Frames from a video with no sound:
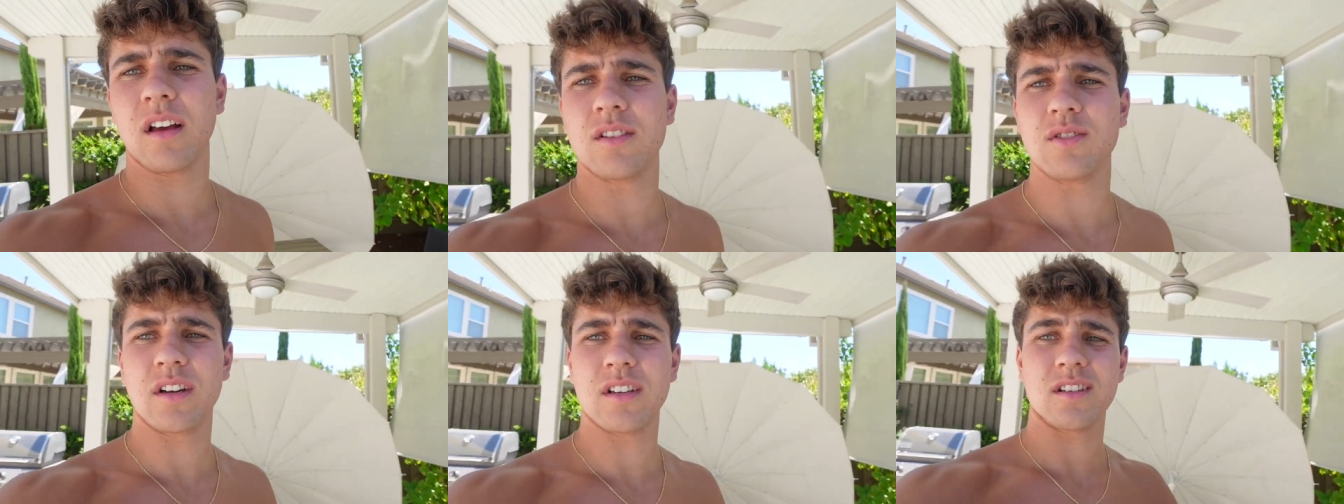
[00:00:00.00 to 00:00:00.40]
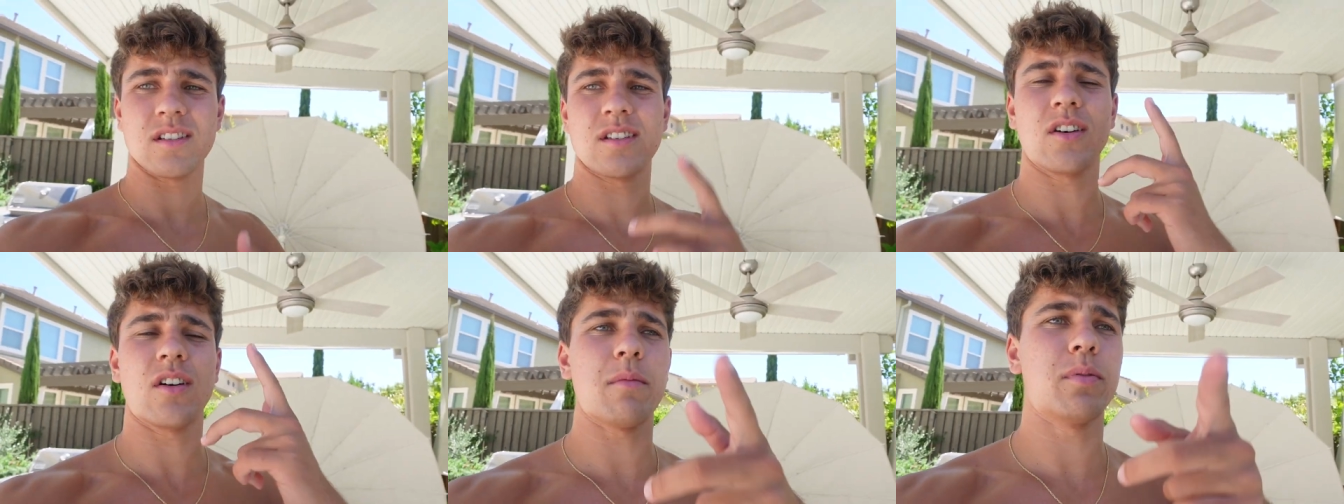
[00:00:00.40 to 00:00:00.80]
as you guys can
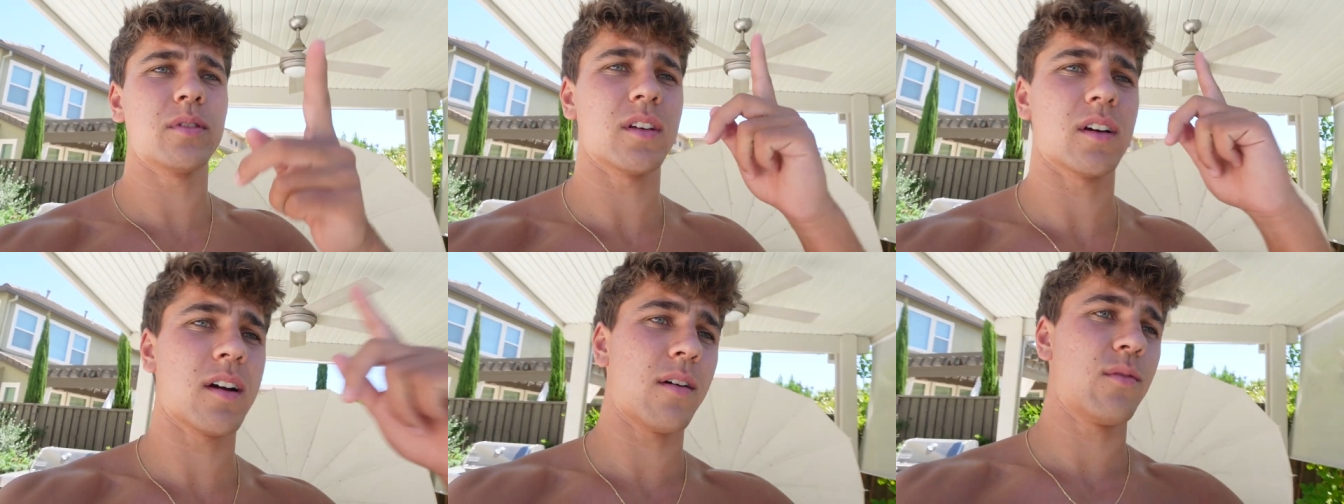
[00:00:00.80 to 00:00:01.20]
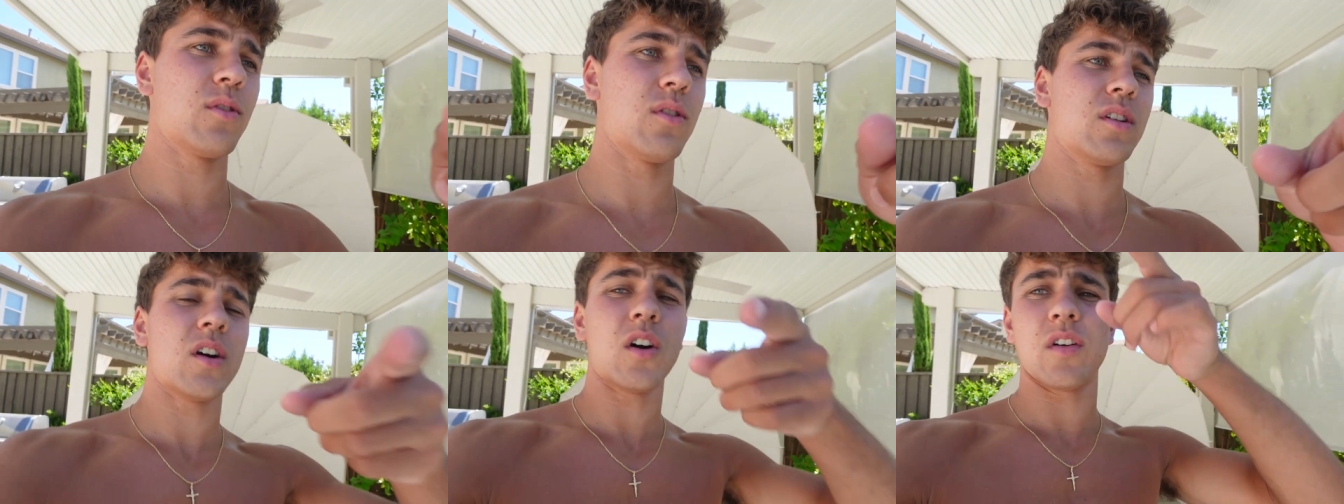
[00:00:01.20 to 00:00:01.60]
tell i put the
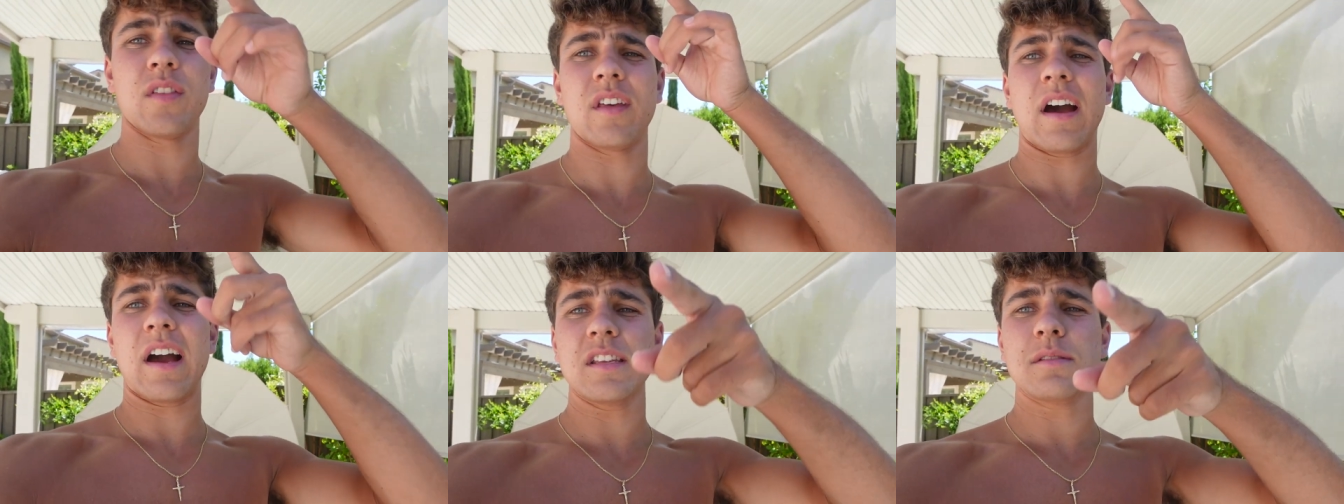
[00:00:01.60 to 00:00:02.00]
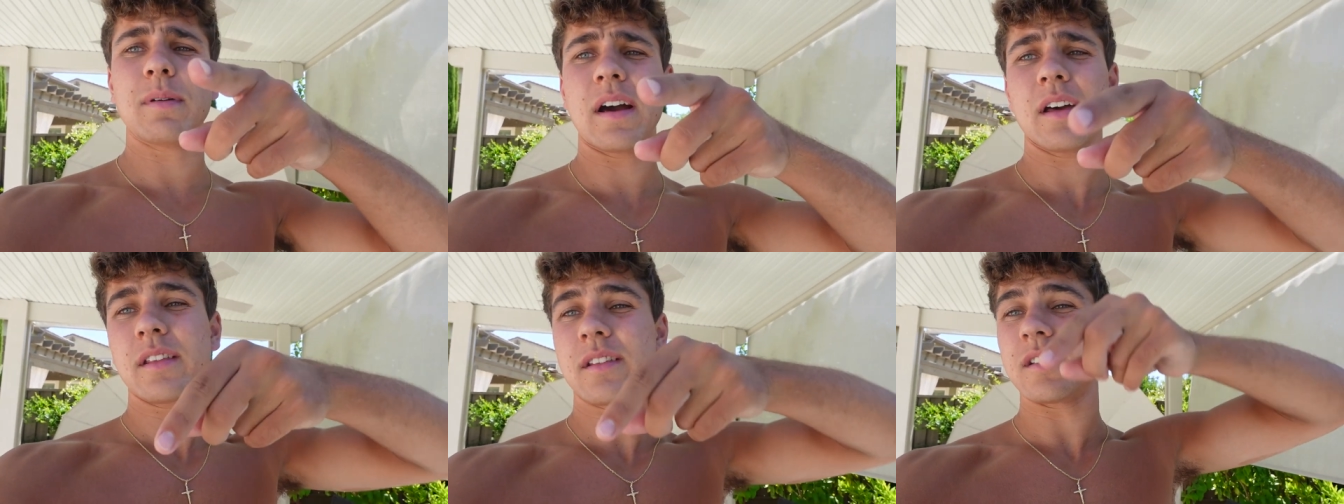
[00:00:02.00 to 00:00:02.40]
cover on the ice
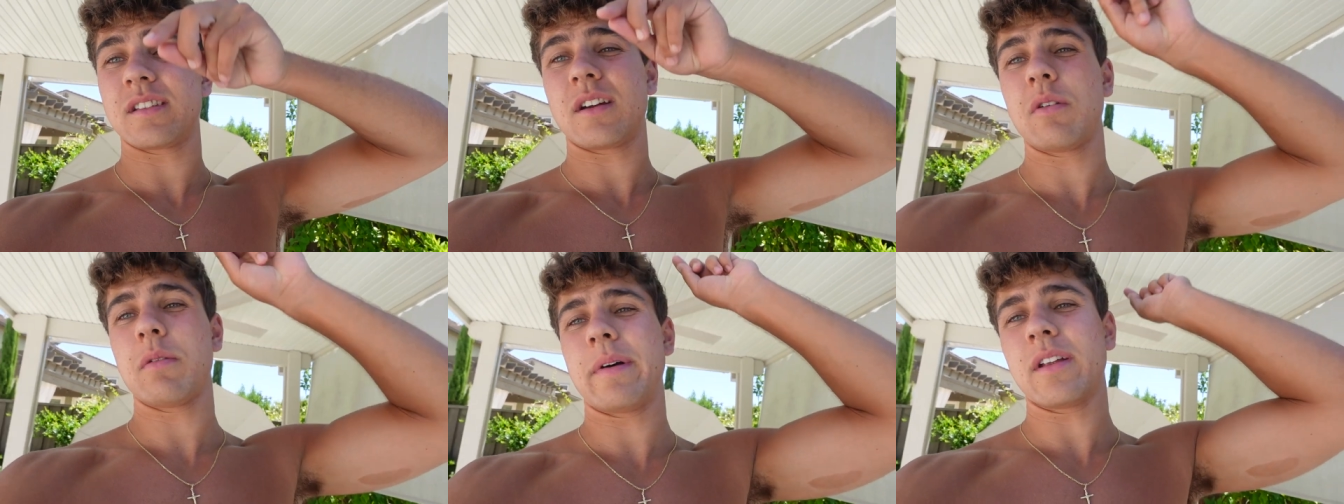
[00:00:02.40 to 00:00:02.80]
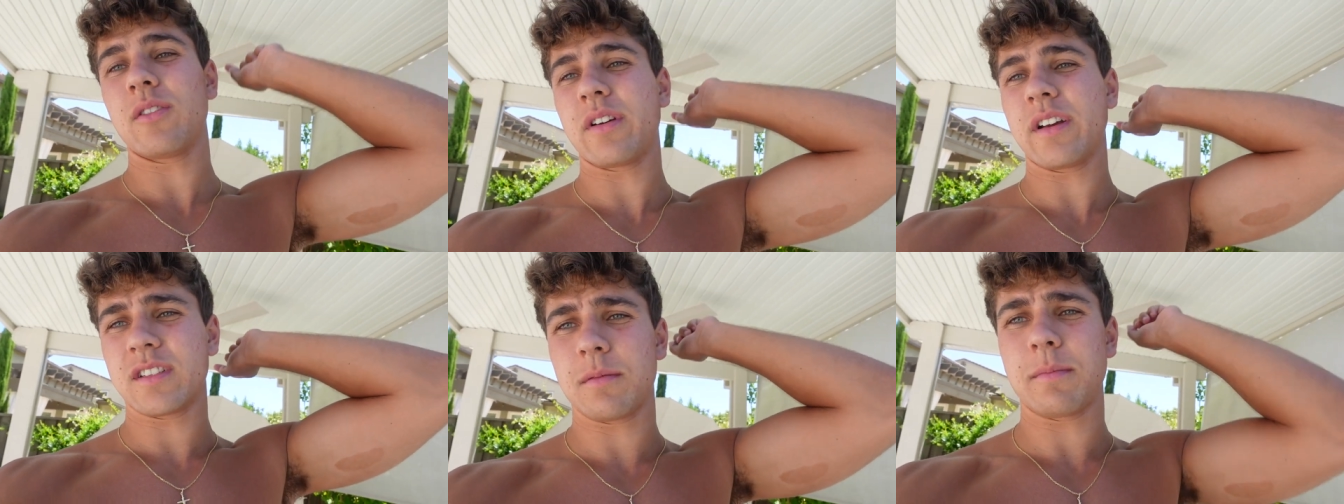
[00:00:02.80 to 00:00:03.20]
bath because now we about to go
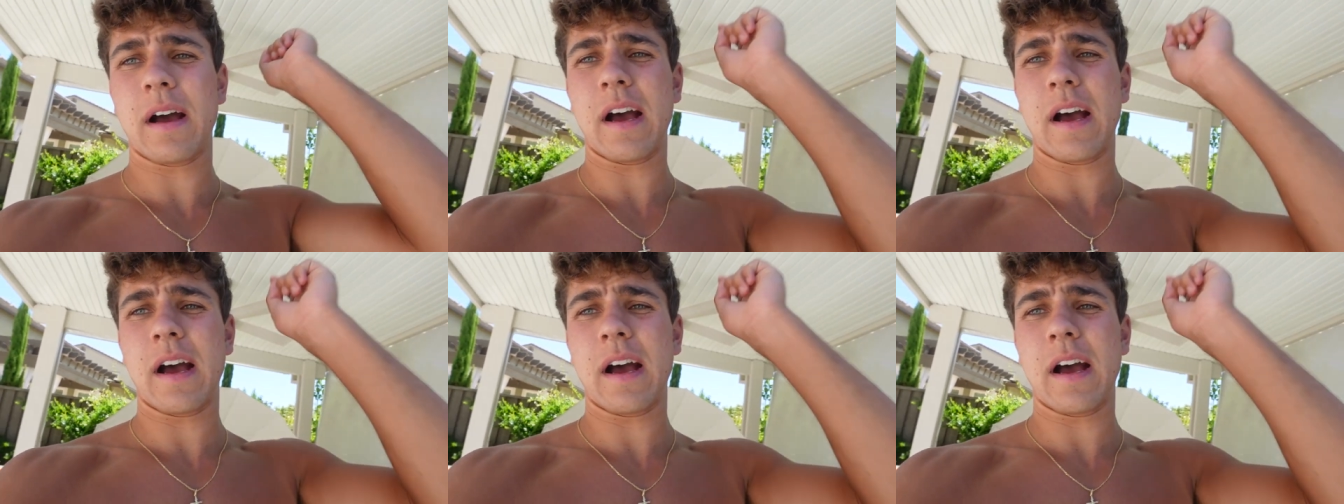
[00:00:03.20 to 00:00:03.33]
get some